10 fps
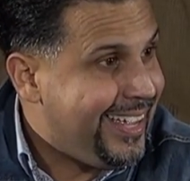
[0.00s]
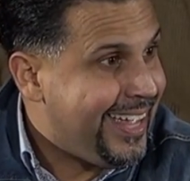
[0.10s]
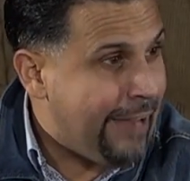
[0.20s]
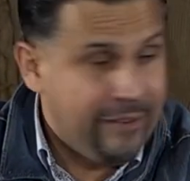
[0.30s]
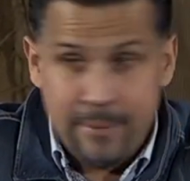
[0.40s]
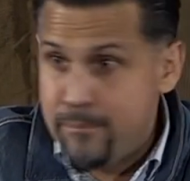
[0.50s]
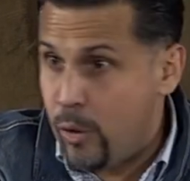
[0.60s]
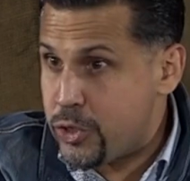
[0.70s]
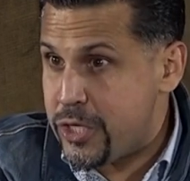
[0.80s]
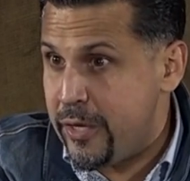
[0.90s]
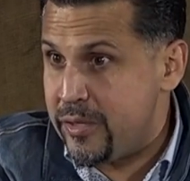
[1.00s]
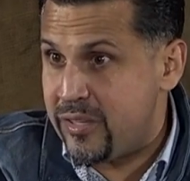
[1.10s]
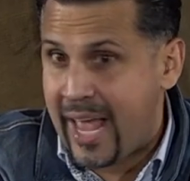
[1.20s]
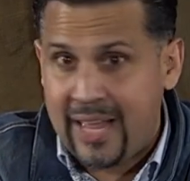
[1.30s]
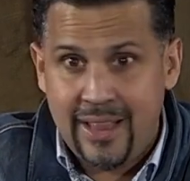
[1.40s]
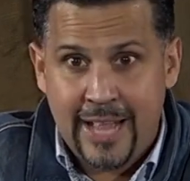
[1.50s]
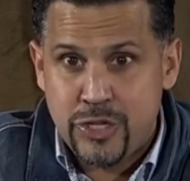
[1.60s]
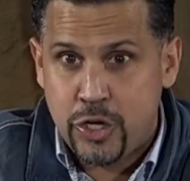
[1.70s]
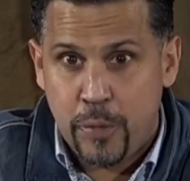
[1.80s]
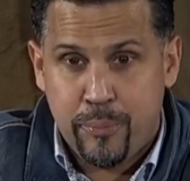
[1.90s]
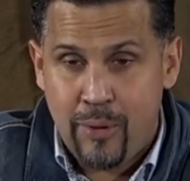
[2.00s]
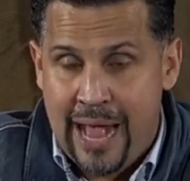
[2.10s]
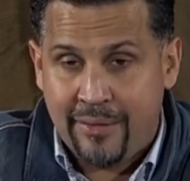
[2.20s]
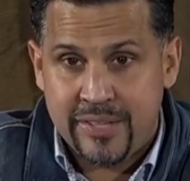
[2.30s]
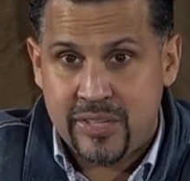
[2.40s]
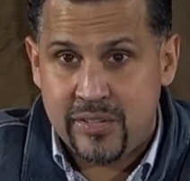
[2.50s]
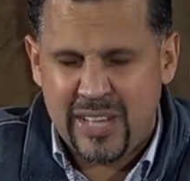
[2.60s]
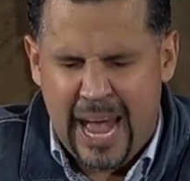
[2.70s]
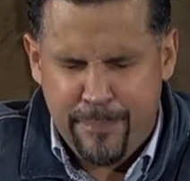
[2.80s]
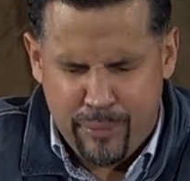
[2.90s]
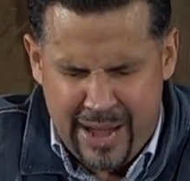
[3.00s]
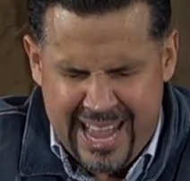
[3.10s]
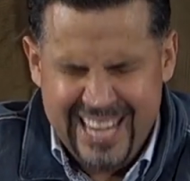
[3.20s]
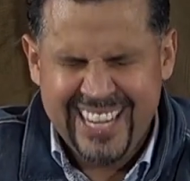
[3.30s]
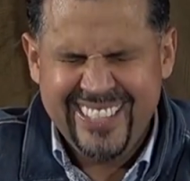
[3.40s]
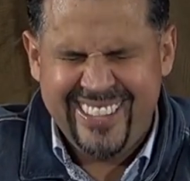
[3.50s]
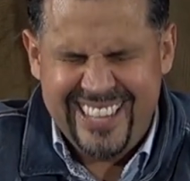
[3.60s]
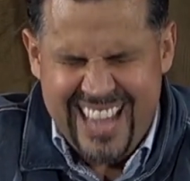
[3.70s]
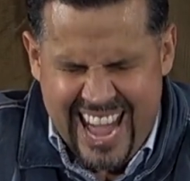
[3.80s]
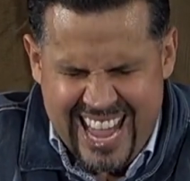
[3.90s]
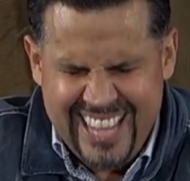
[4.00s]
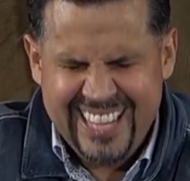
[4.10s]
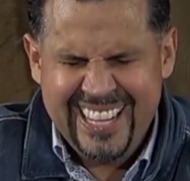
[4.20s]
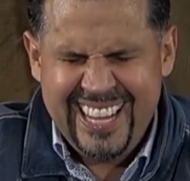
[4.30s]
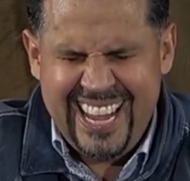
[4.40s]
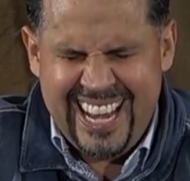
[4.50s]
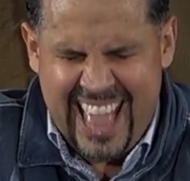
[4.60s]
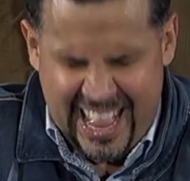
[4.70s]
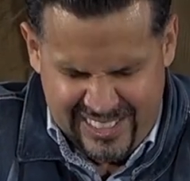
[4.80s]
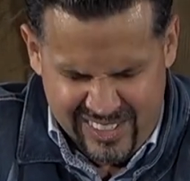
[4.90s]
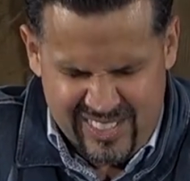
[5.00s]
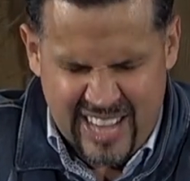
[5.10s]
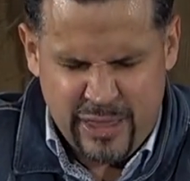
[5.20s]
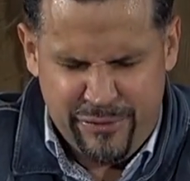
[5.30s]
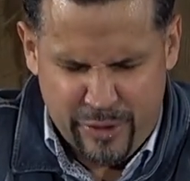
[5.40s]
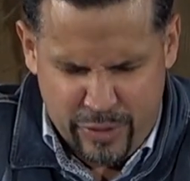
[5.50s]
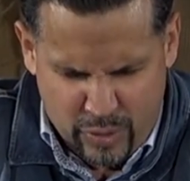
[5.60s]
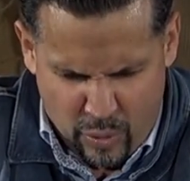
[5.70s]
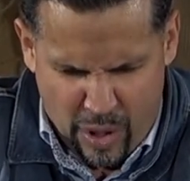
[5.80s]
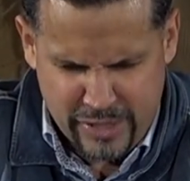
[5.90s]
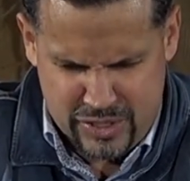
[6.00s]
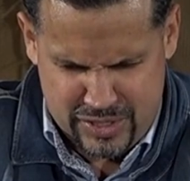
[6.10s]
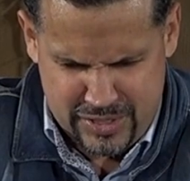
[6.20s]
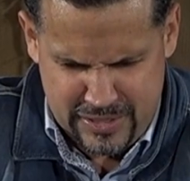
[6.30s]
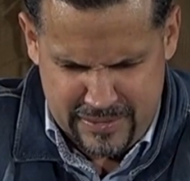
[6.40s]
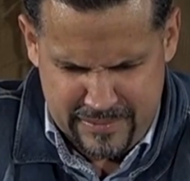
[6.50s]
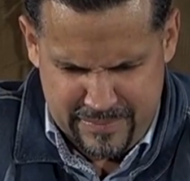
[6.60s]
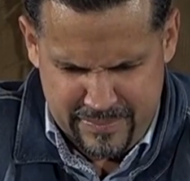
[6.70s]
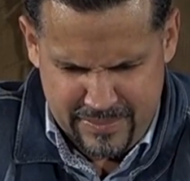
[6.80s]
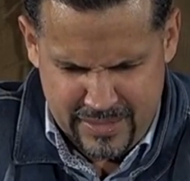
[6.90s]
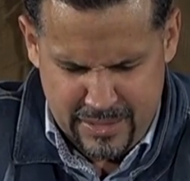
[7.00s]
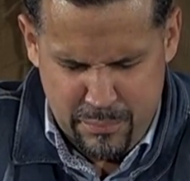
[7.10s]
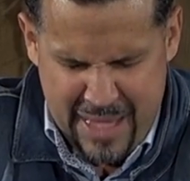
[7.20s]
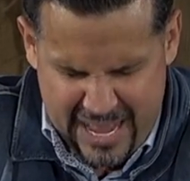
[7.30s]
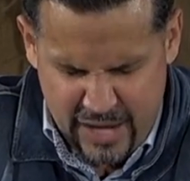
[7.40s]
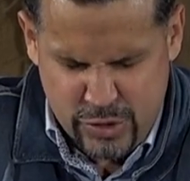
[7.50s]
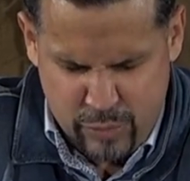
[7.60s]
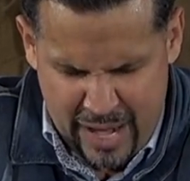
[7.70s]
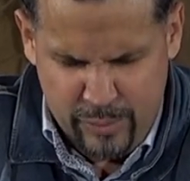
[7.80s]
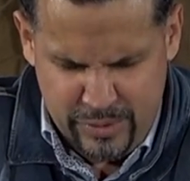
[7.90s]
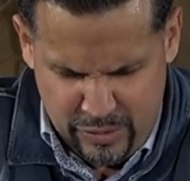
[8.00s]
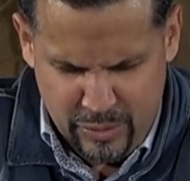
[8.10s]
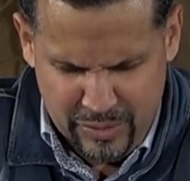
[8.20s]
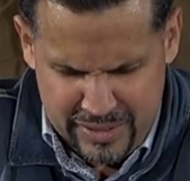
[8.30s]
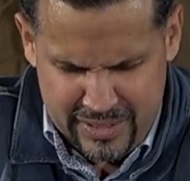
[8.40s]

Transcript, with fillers: Every emotional, psychological paralysis, I pray today it ends at the foot of the cross. Make us right with you.